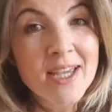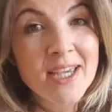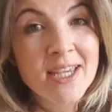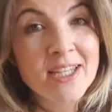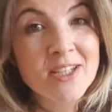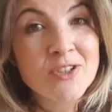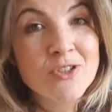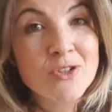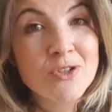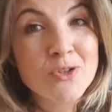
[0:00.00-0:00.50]

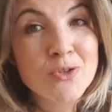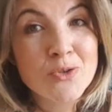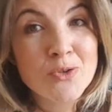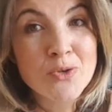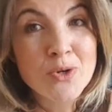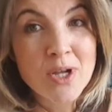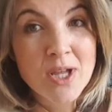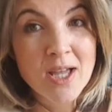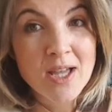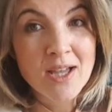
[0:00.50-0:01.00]

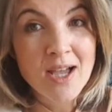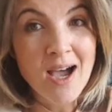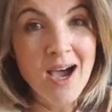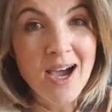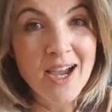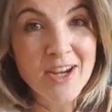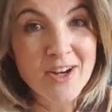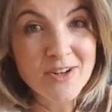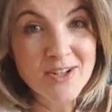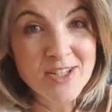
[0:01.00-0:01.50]
into
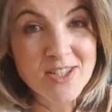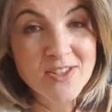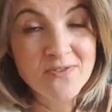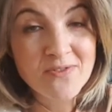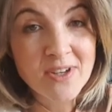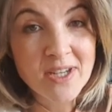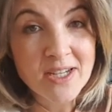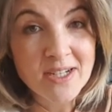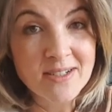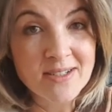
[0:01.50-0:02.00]
higher
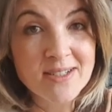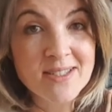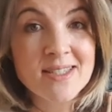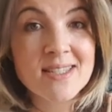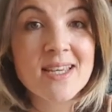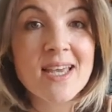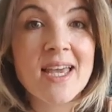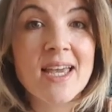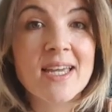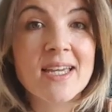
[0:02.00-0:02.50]

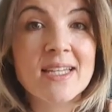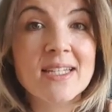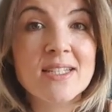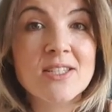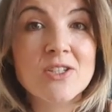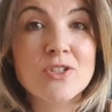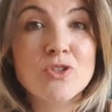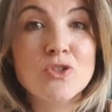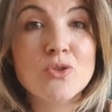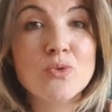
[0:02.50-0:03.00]
spheres
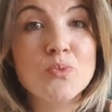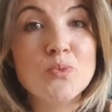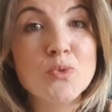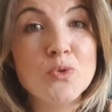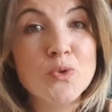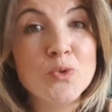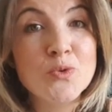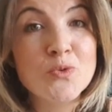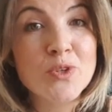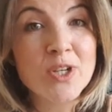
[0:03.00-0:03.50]
and to
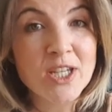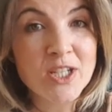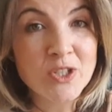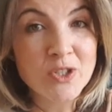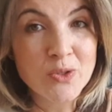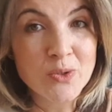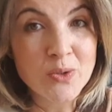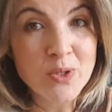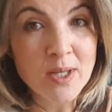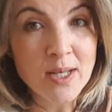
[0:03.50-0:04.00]
move
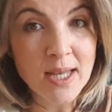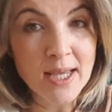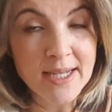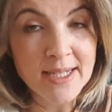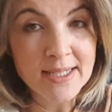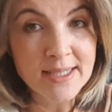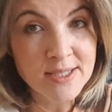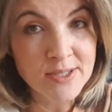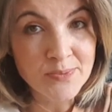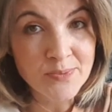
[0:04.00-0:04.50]
into the
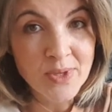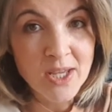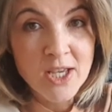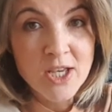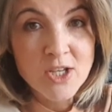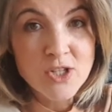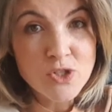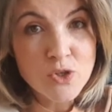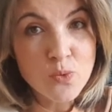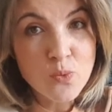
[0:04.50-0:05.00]
light.
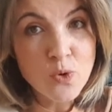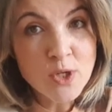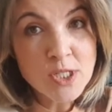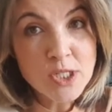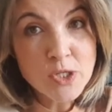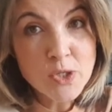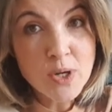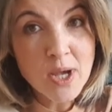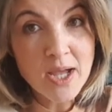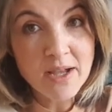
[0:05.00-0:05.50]
So
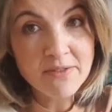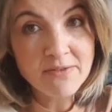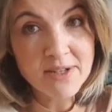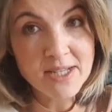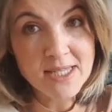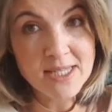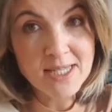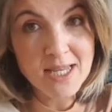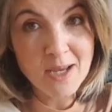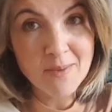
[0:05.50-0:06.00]
once you have
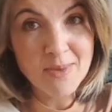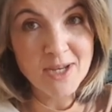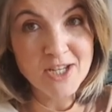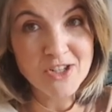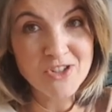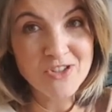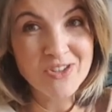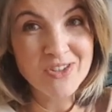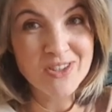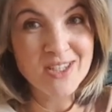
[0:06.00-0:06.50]

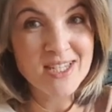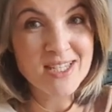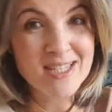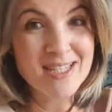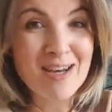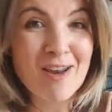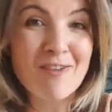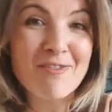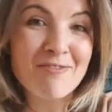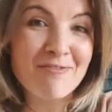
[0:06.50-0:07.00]
established this
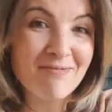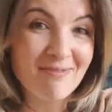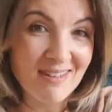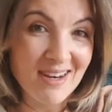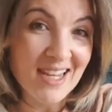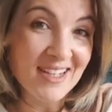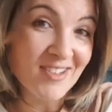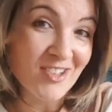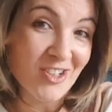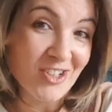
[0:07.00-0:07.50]
love
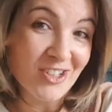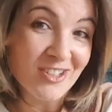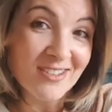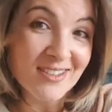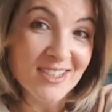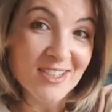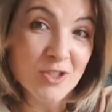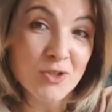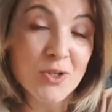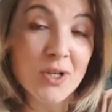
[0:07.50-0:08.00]
letter
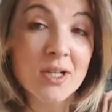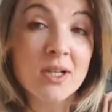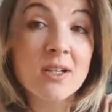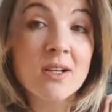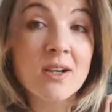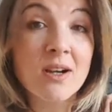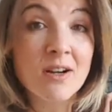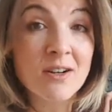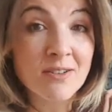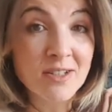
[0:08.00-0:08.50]
to
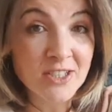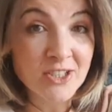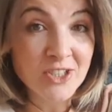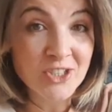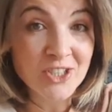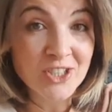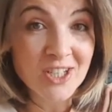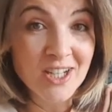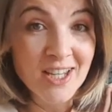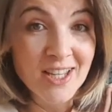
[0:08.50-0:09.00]

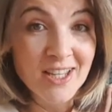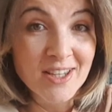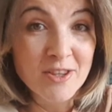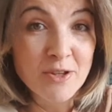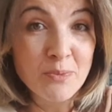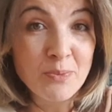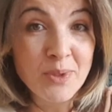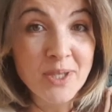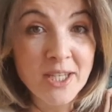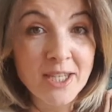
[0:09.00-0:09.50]
encourage
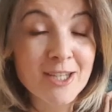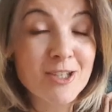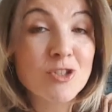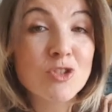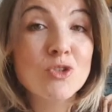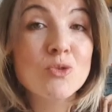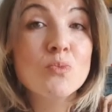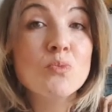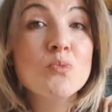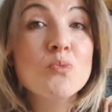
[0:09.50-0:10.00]
the being
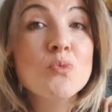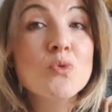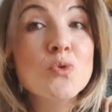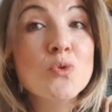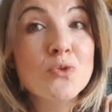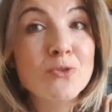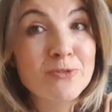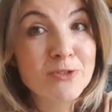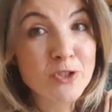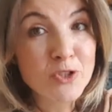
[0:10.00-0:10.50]
to
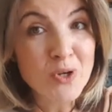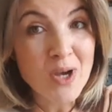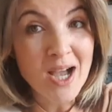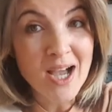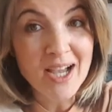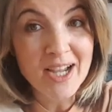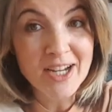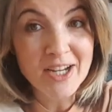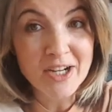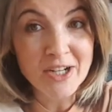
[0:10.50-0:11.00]
move to
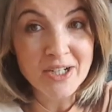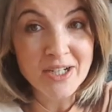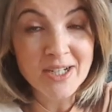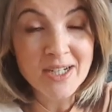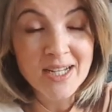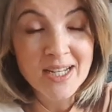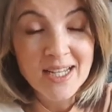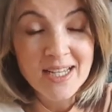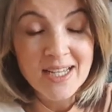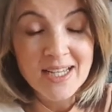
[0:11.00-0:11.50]

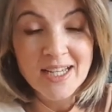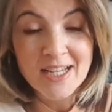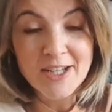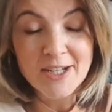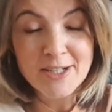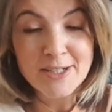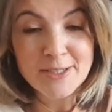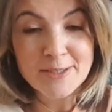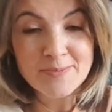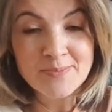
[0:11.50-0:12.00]
higher
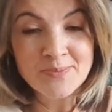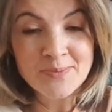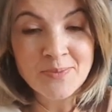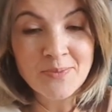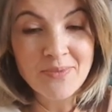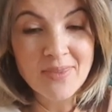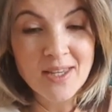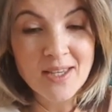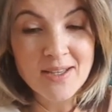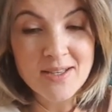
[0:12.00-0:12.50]

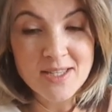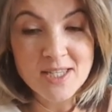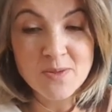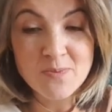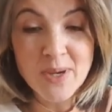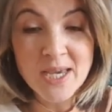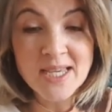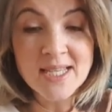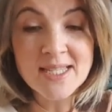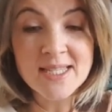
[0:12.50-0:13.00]

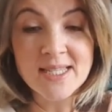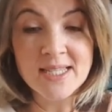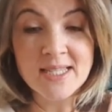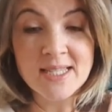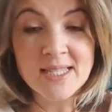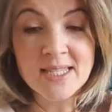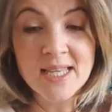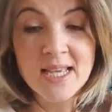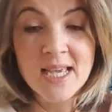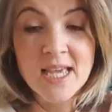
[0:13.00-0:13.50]

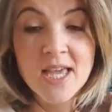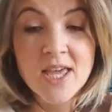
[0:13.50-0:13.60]
spaces,